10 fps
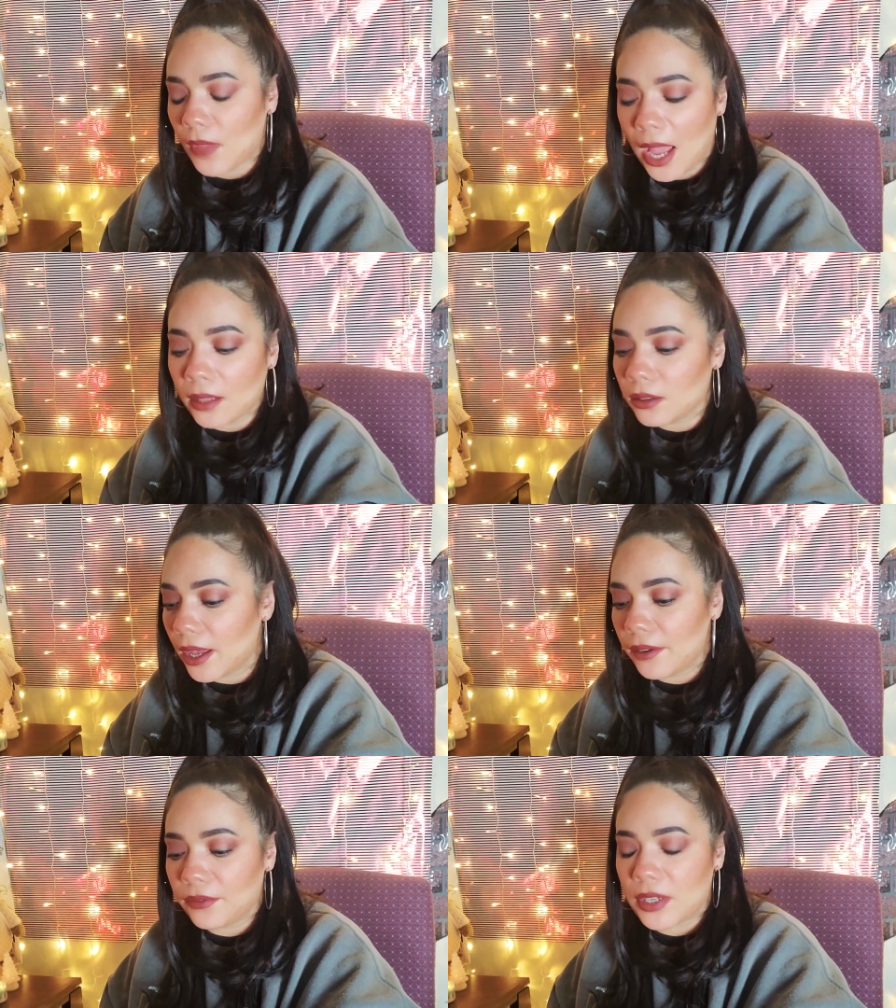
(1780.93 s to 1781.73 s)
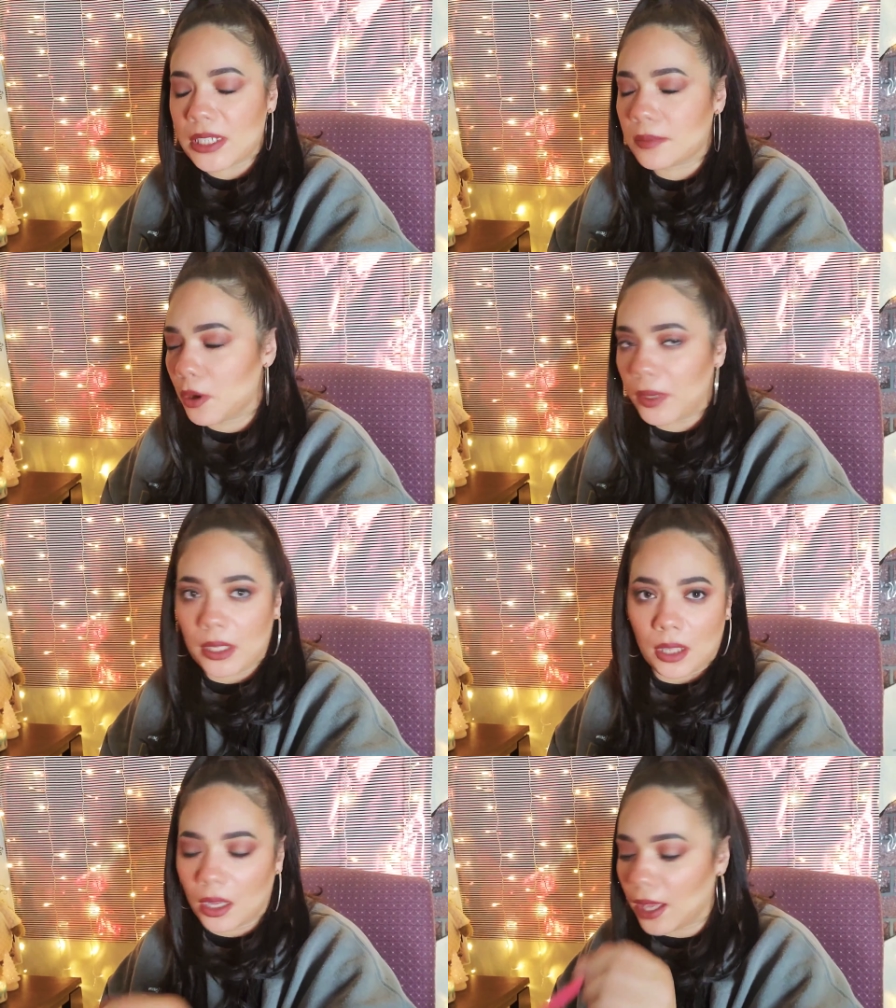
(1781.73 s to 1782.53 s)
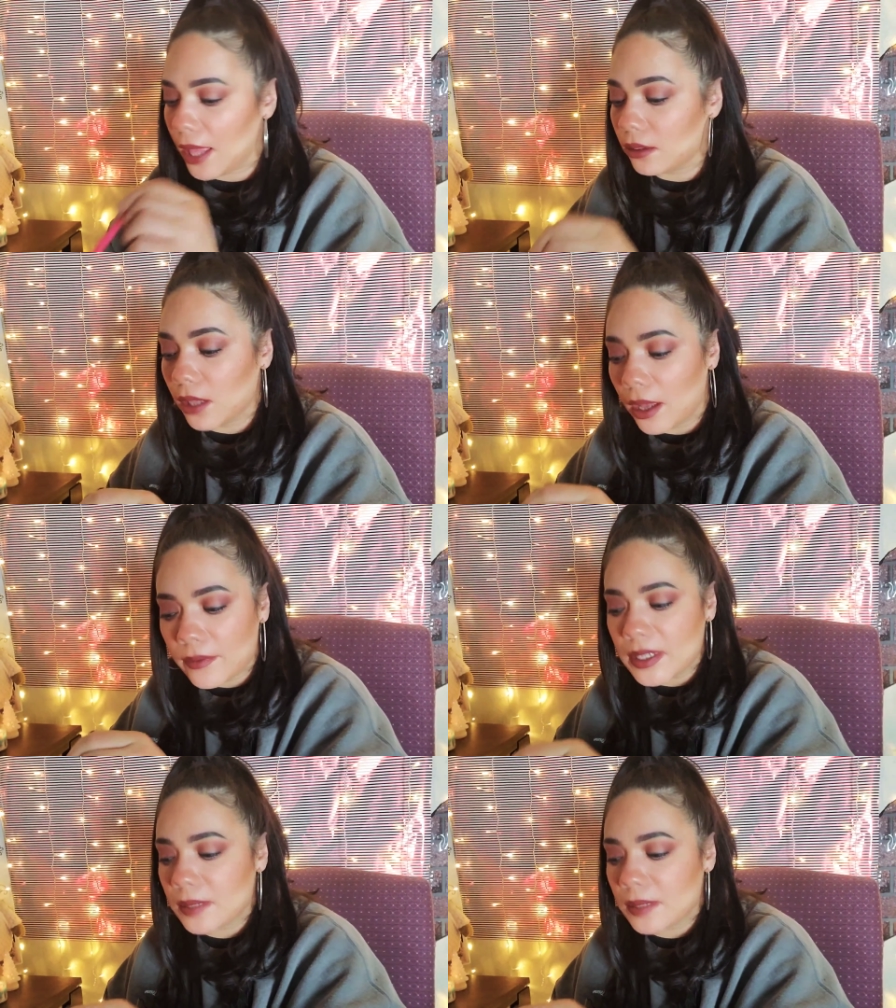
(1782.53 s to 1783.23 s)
I love a smoky look. I love a